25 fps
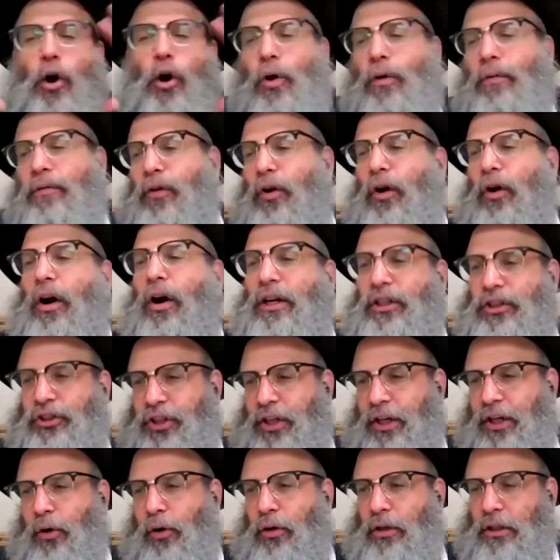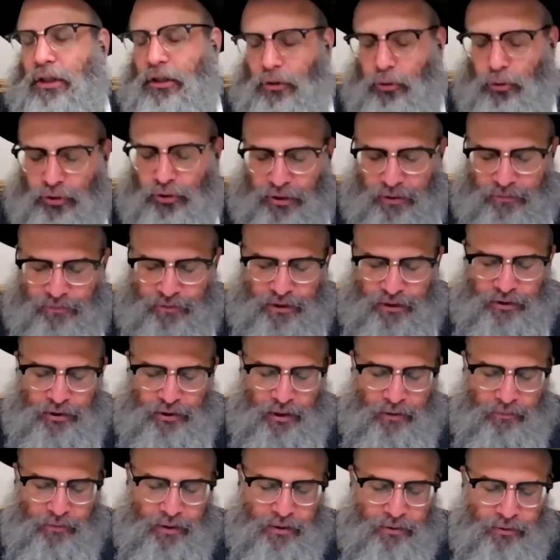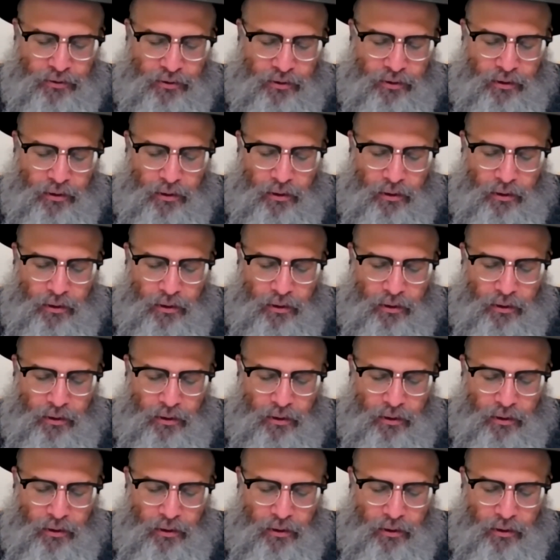overarching all inclusiveness of it.